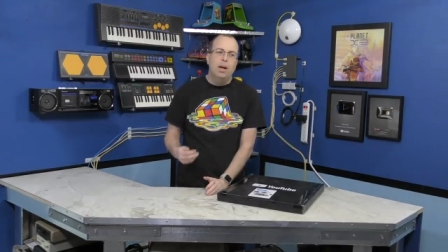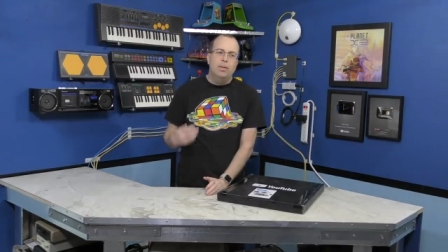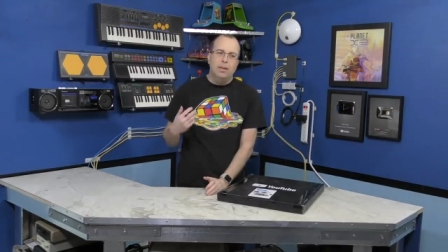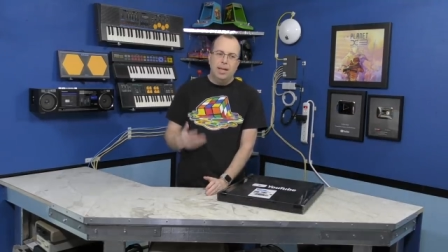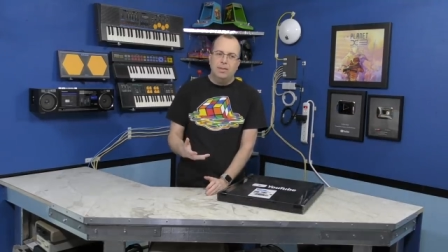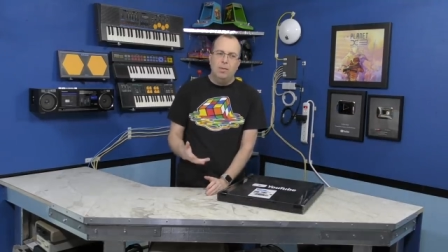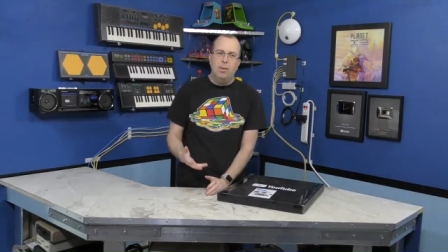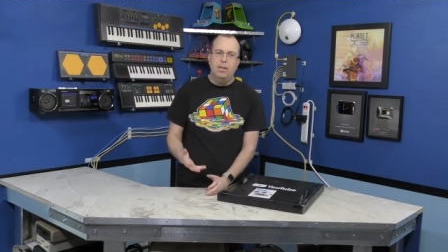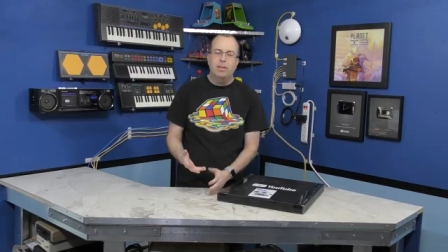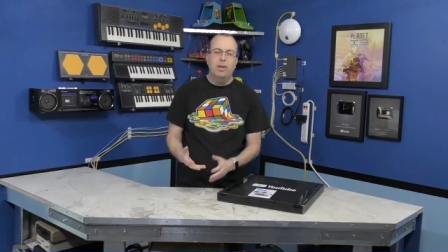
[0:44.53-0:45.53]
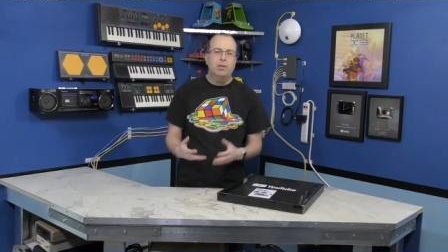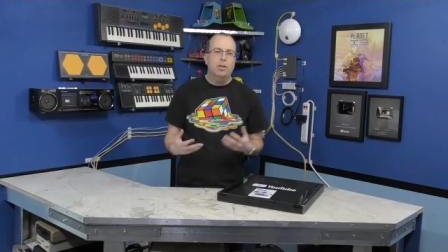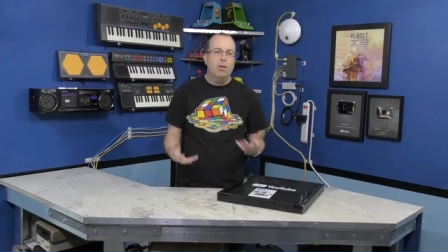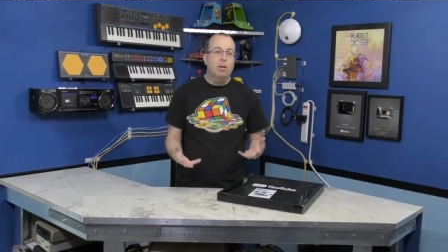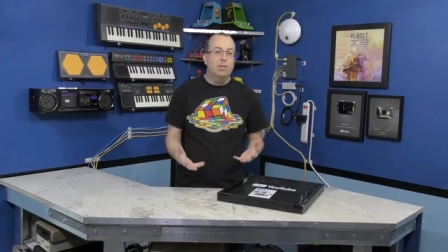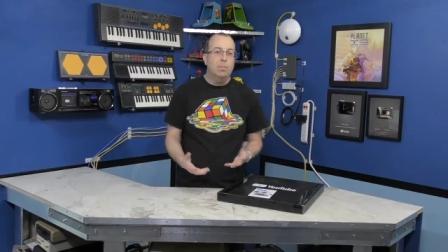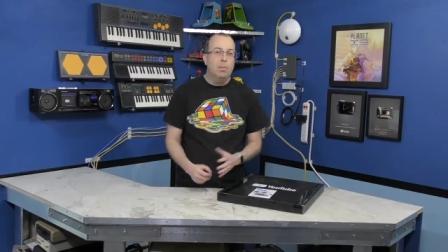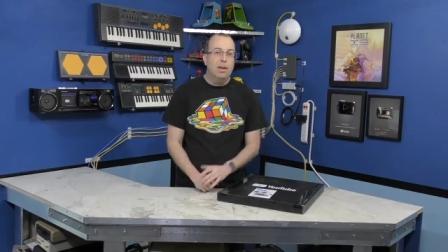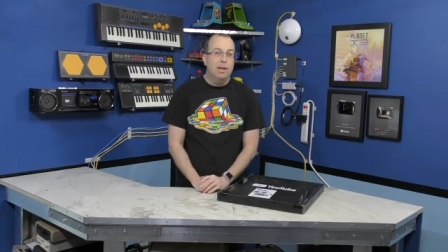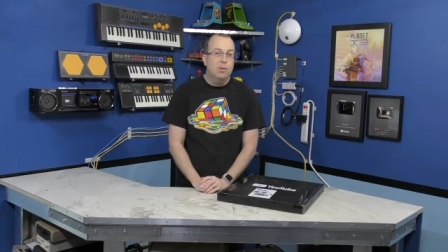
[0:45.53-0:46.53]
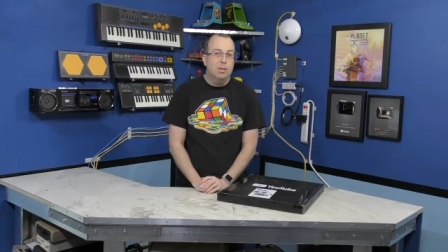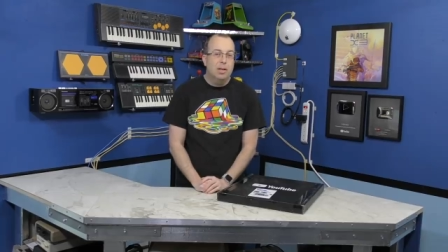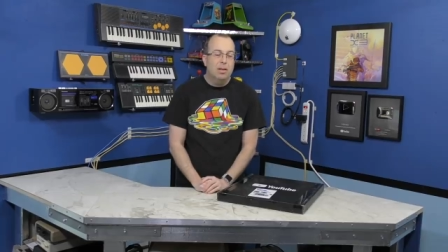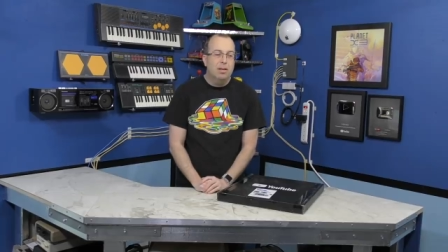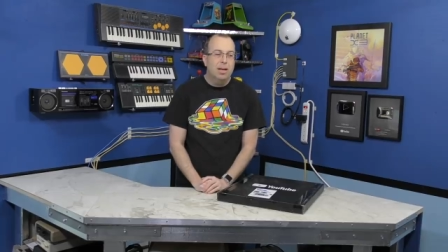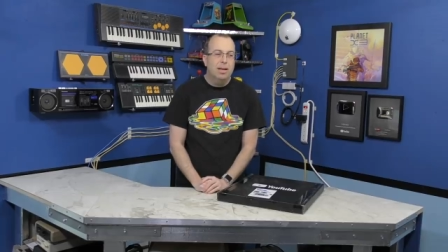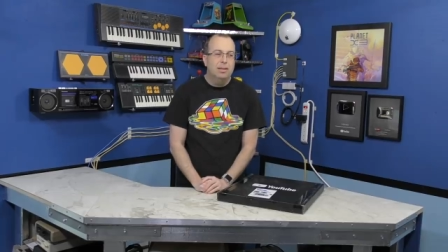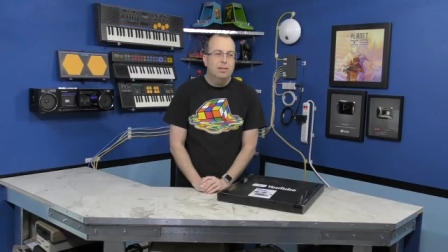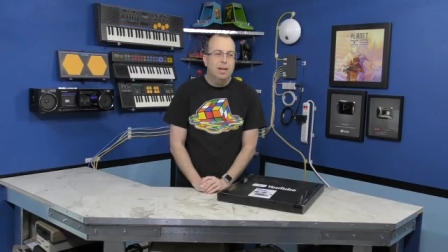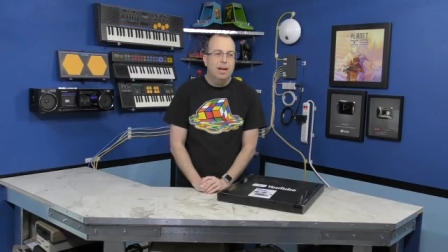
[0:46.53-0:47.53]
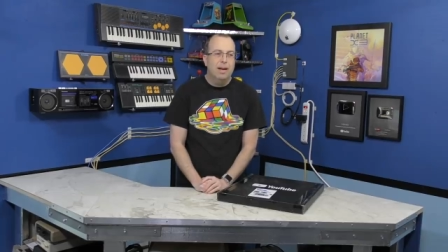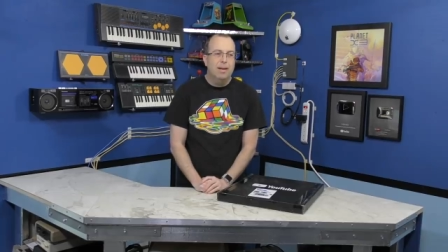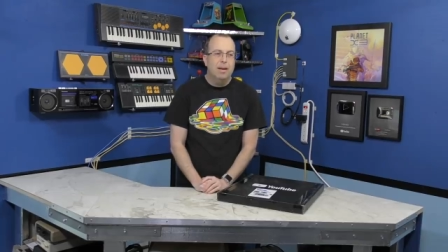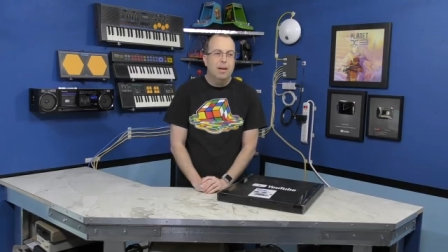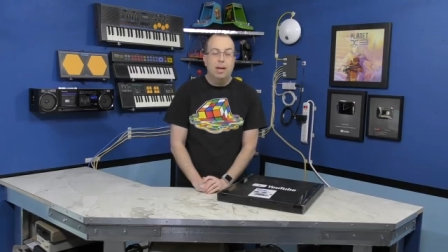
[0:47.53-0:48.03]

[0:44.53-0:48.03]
the last few weeks, I've actually thought of some pretty interesting things, and uh,